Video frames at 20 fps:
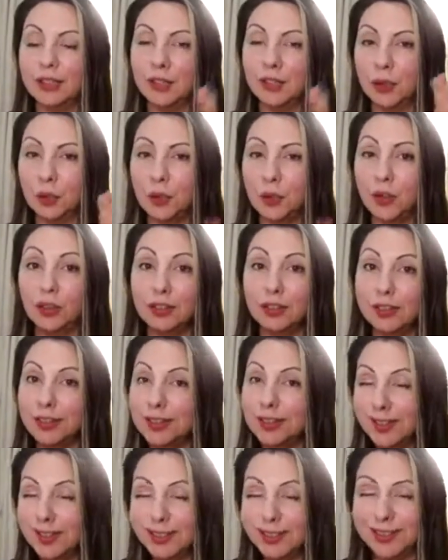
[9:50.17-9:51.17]
So
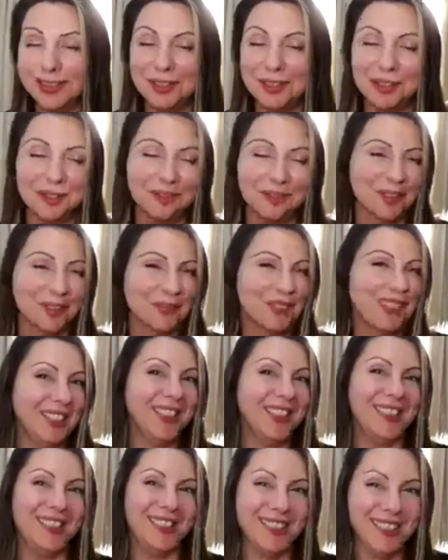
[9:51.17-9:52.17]
consistency, you've probably
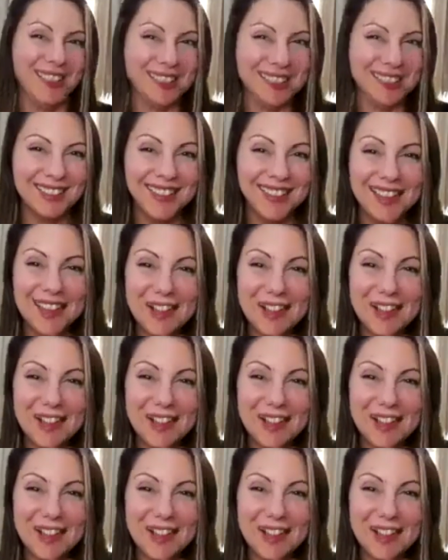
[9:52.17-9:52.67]
heard this